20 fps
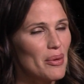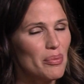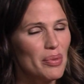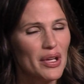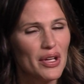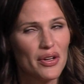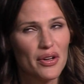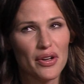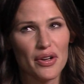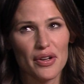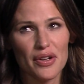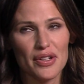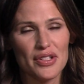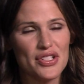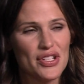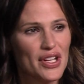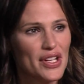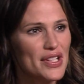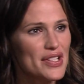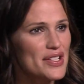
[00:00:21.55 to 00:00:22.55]
Peter brain
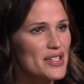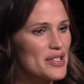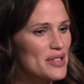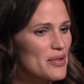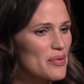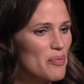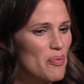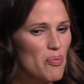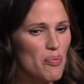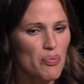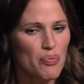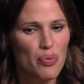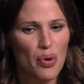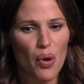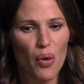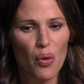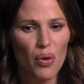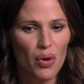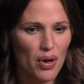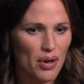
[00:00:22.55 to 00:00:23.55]
teaser. Just
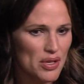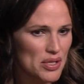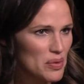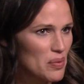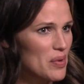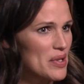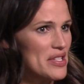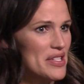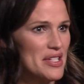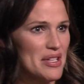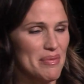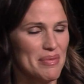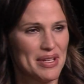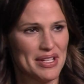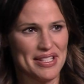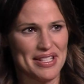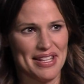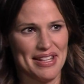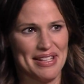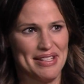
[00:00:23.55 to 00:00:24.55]
pours wisdom
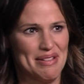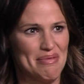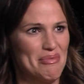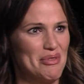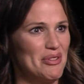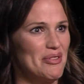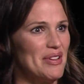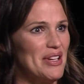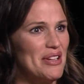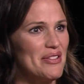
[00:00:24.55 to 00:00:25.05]
into this movie.